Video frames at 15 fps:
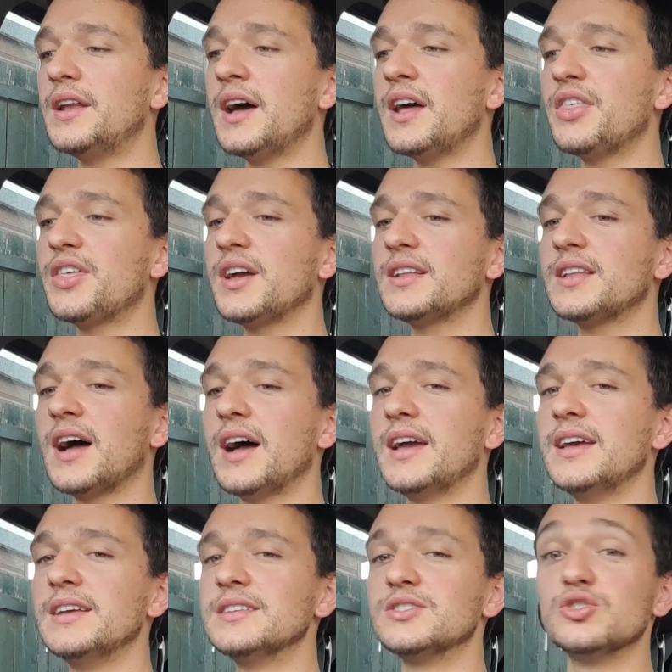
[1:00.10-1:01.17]
I think that
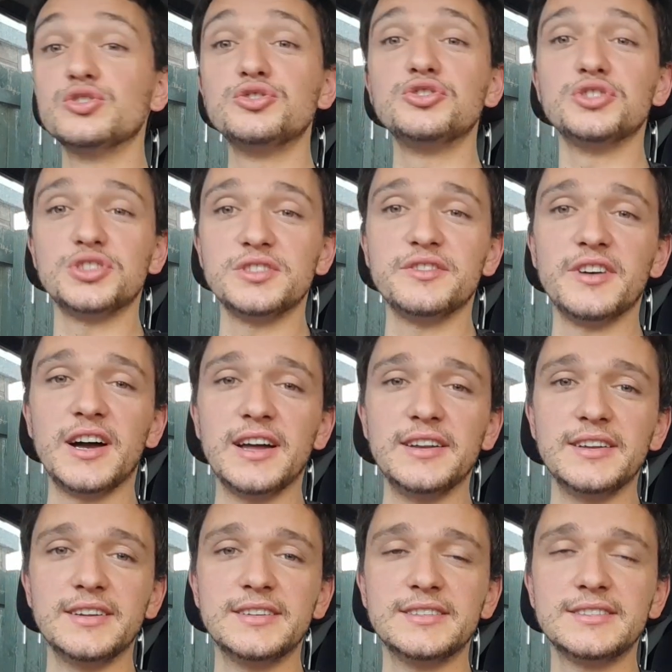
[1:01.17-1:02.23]
is unjustified.
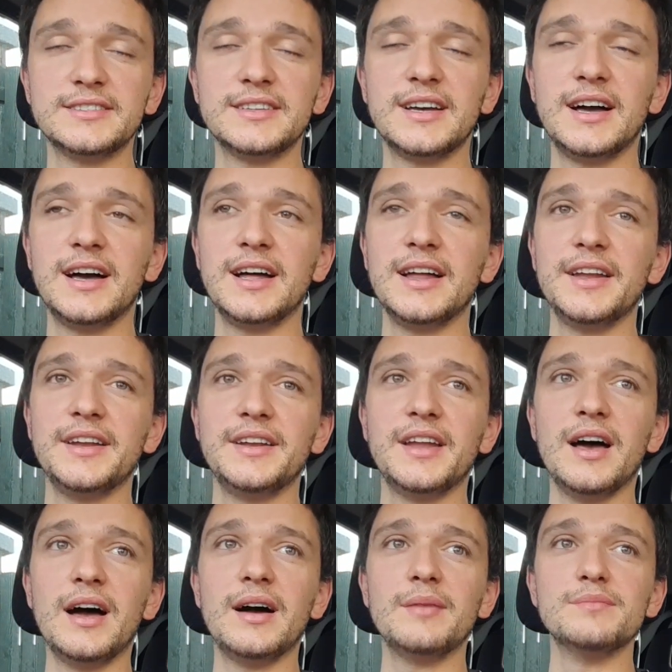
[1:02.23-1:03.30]
And
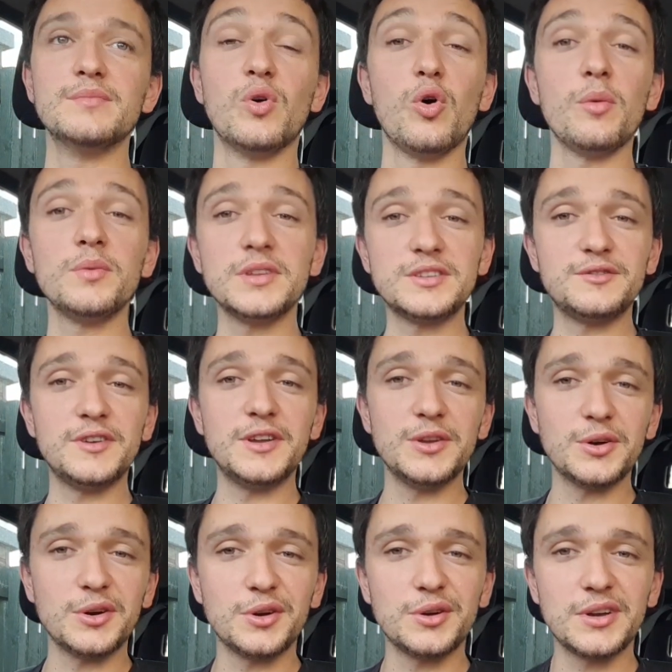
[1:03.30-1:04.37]
I'm hoping this
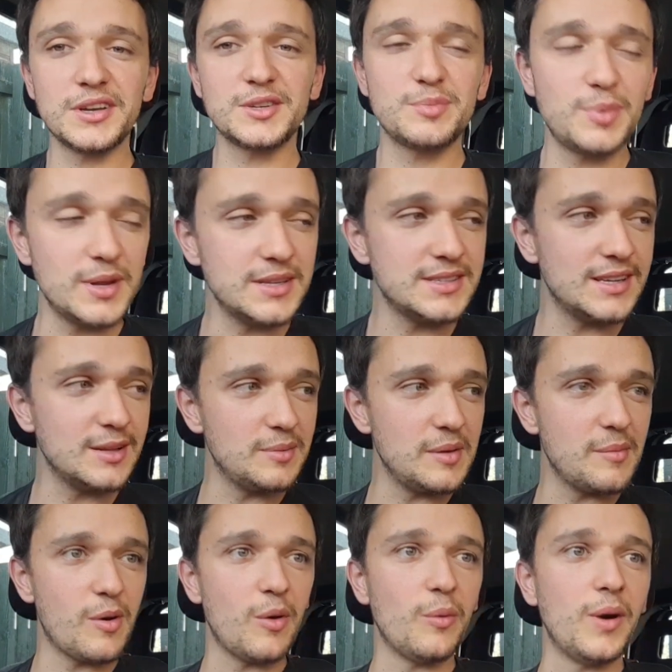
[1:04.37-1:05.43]
video explains a little bit
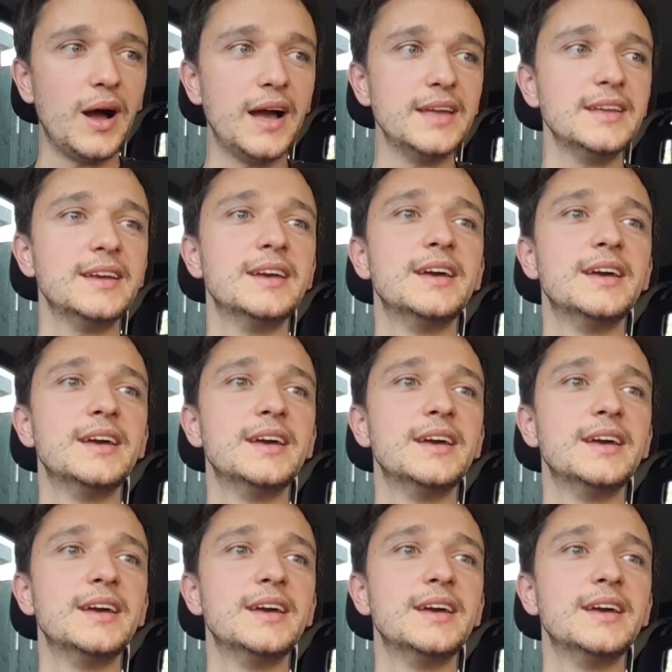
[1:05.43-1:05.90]
more why.